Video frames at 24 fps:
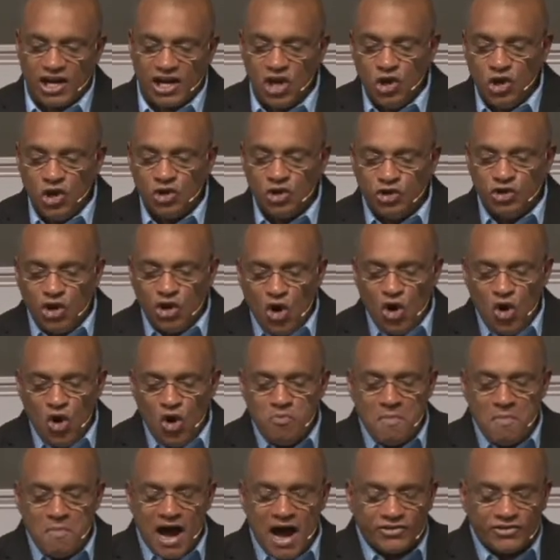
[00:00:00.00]
you
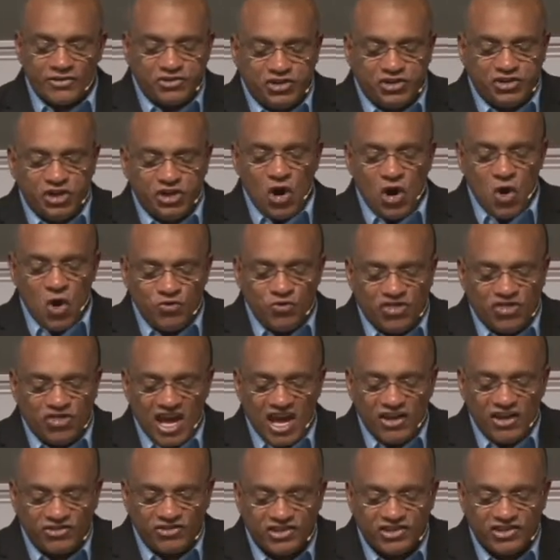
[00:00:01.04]
must do
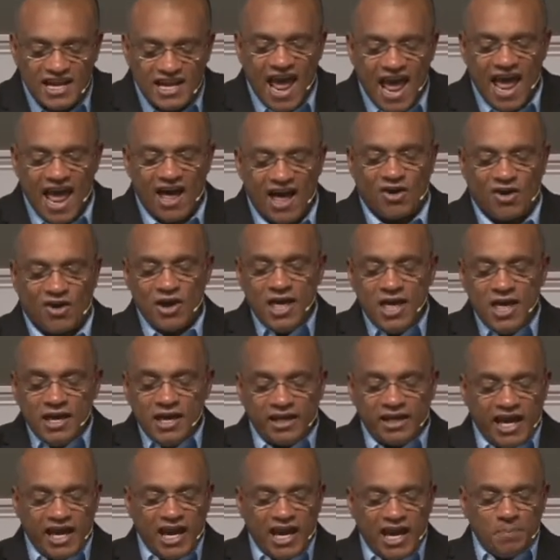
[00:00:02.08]
this now.
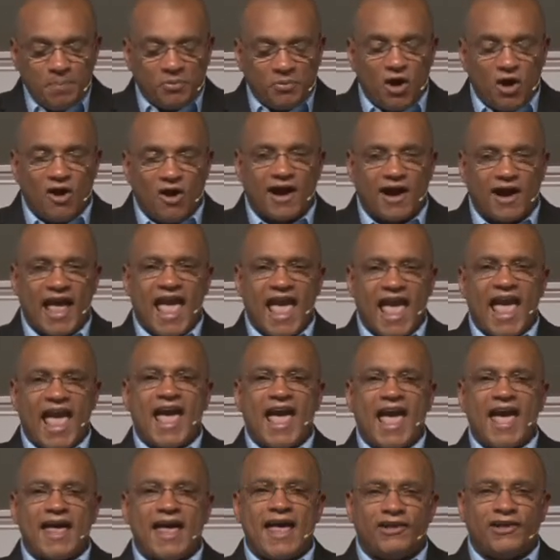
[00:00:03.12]
Keep your
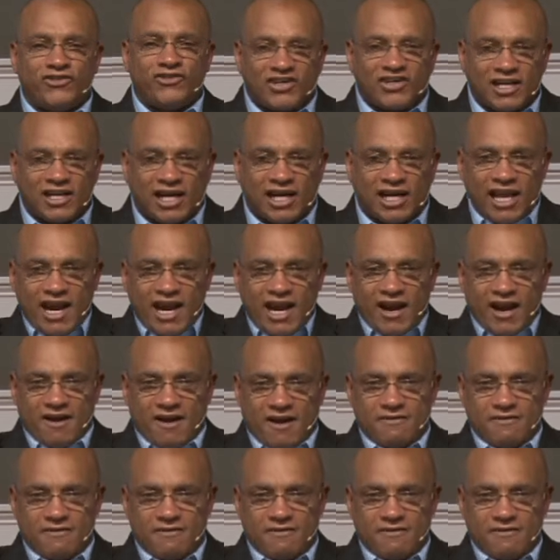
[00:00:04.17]
heads clear.